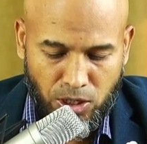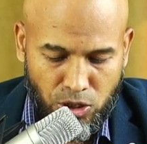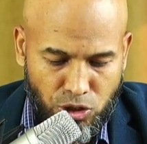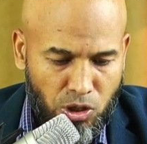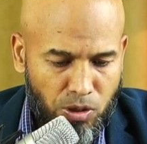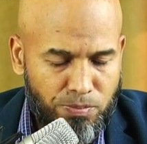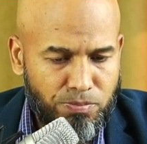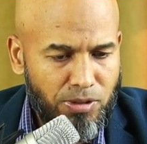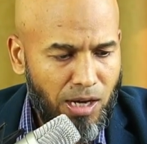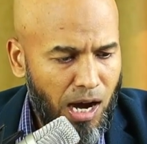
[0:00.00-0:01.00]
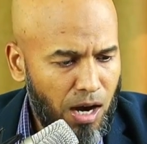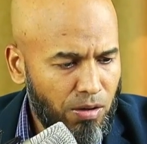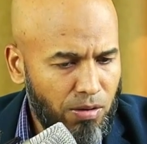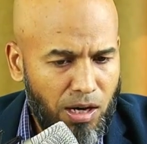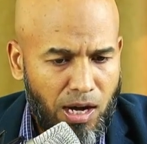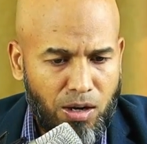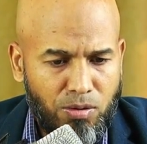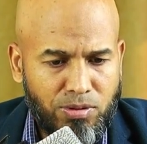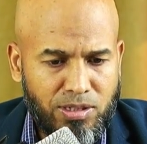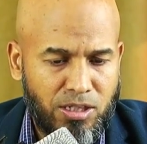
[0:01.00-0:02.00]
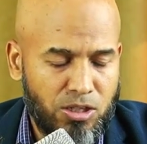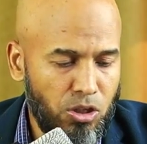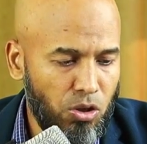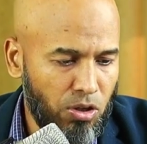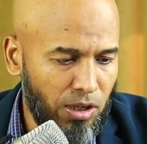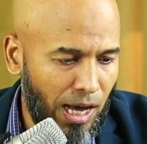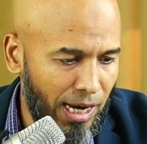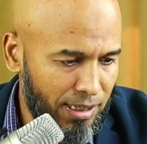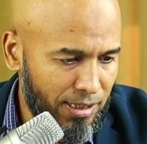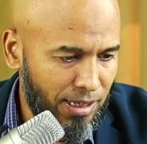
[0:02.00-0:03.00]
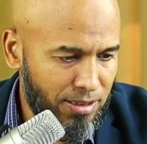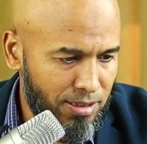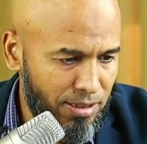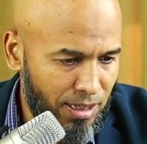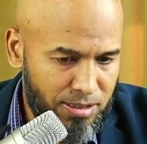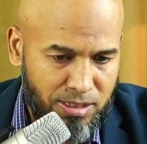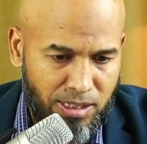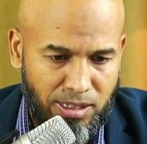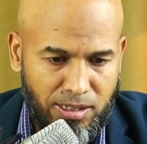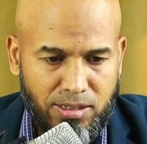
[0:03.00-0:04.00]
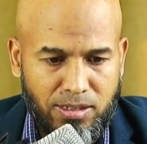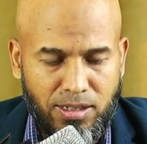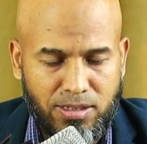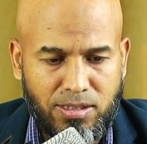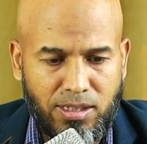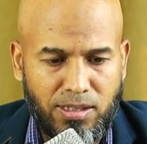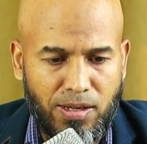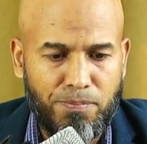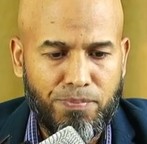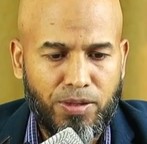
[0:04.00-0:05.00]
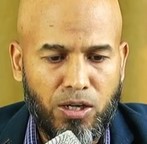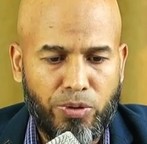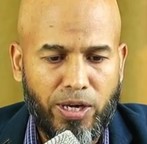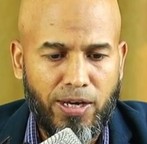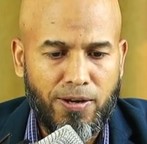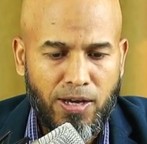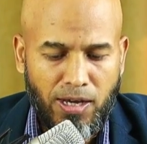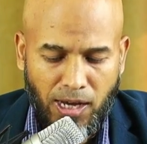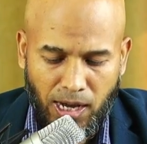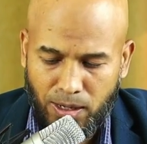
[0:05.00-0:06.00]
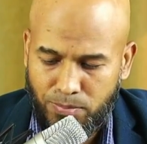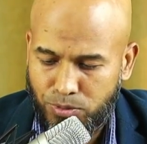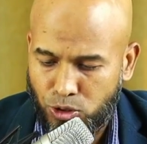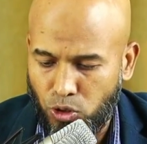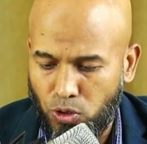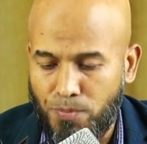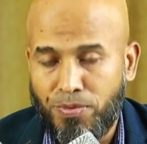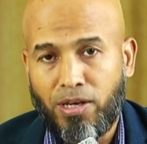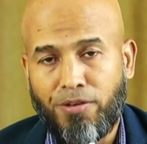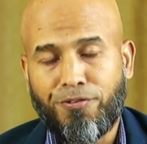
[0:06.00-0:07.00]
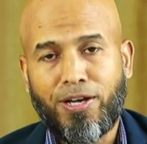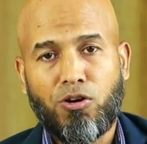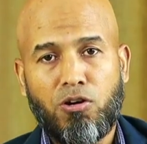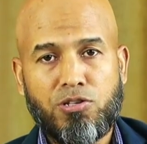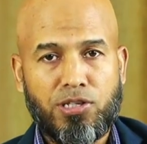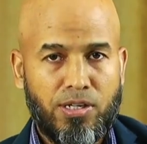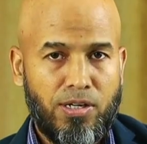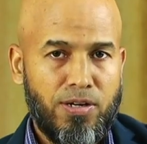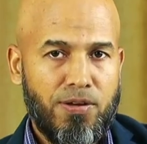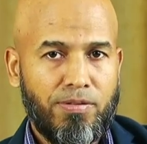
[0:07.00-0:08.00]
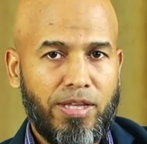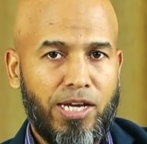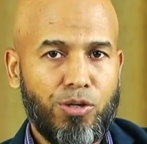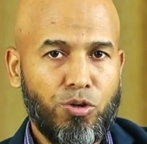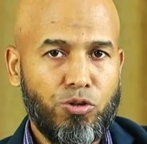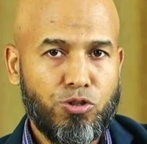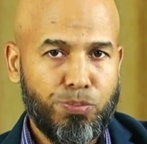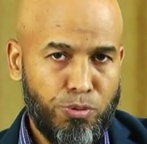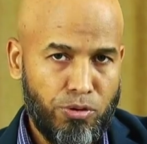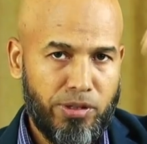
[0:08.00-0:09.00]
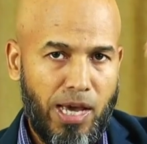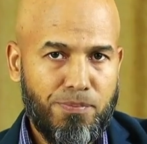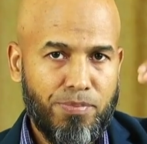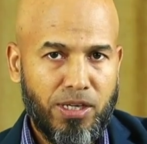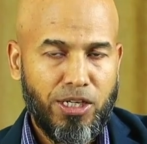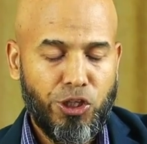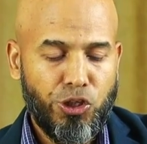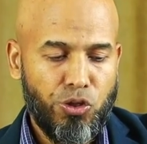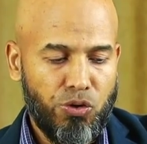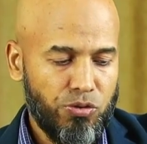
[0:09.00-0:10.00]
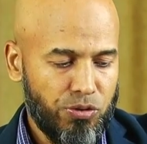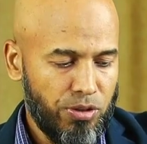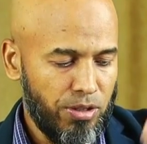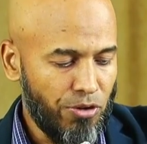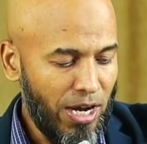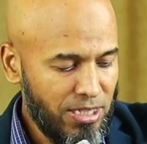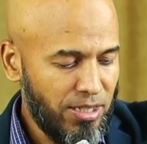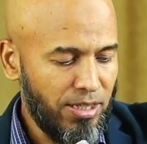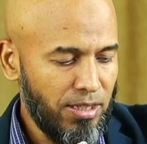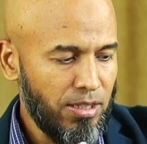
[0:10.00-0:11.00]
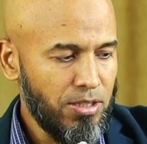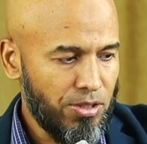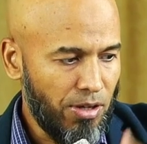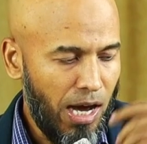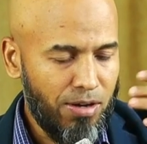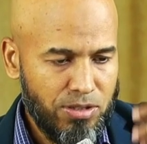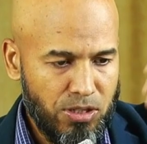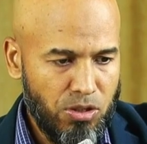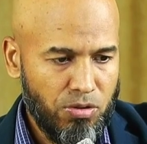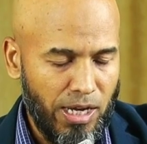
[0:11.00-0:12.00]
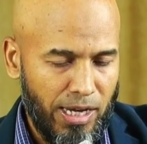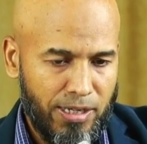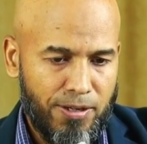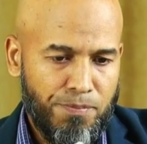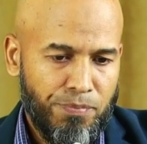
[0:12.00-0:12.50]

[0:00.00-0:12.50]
So how does it look like? Let's see them. Okay, so if I consider that you're going to put them in your writing, so how does it look like?